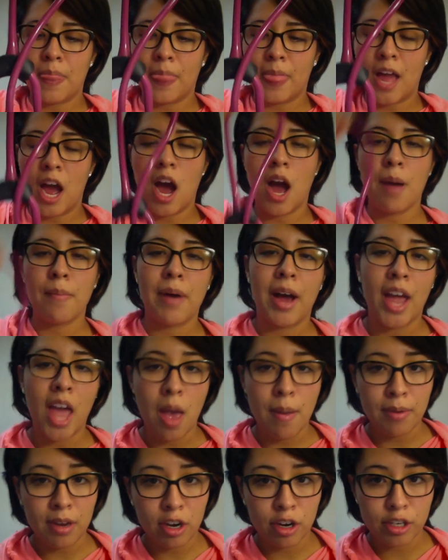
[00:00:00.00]
I
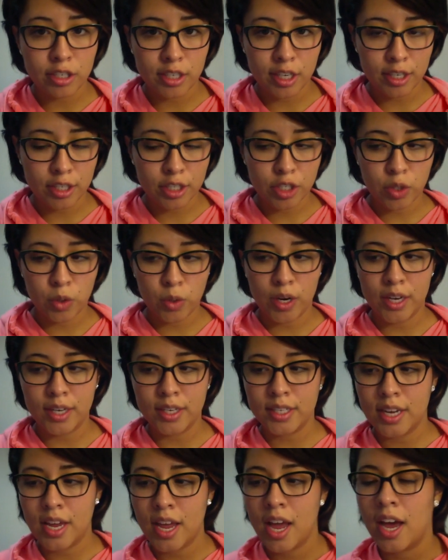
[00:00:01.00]
am a nursing
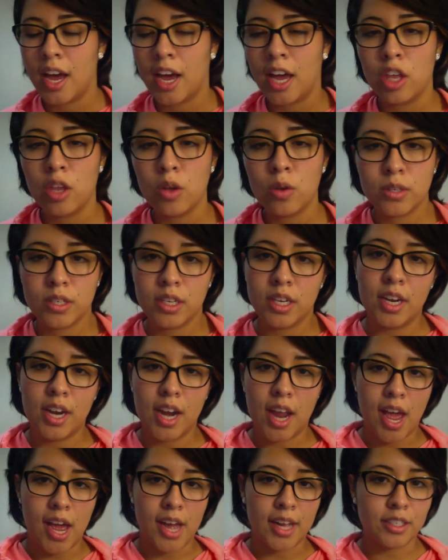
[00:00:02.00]
student. I use it
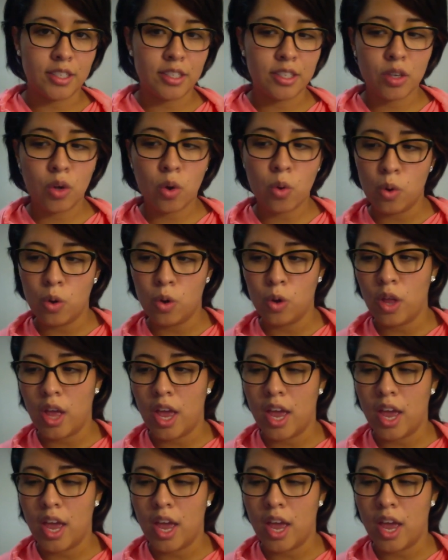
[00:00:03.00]
at school,